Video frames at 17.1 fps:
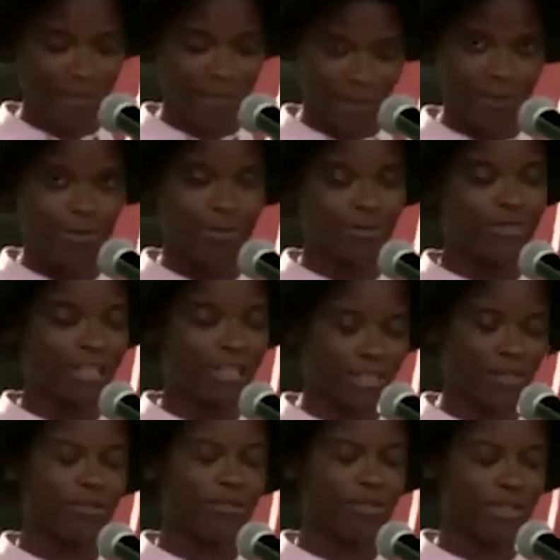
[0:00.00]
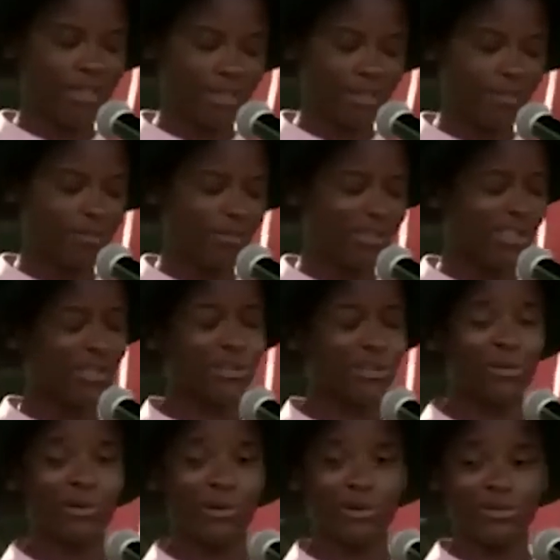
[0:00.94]
you, thank you, thank you. Thank you,
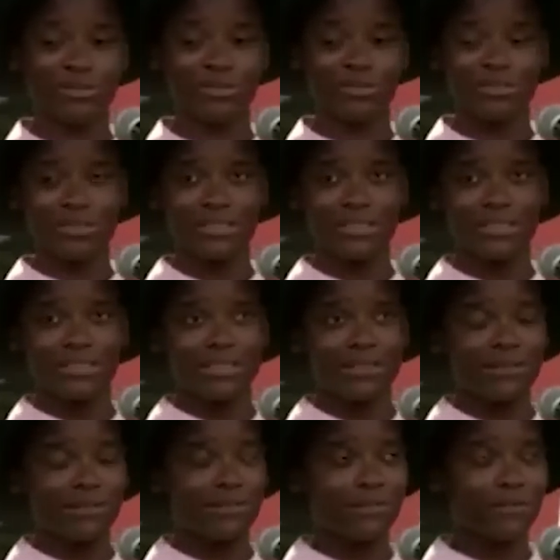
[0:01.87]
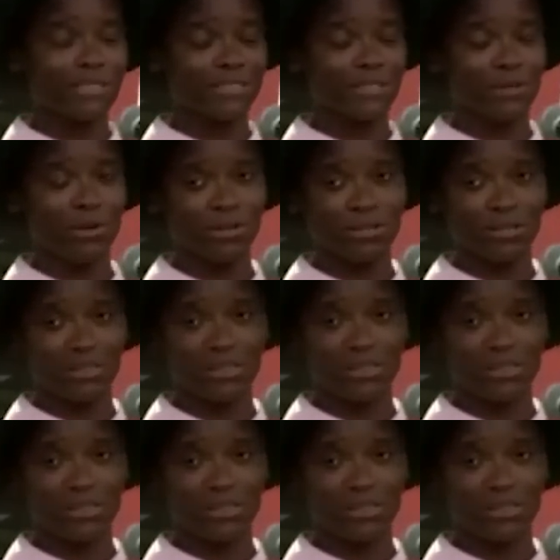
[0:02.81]
God, for this honor.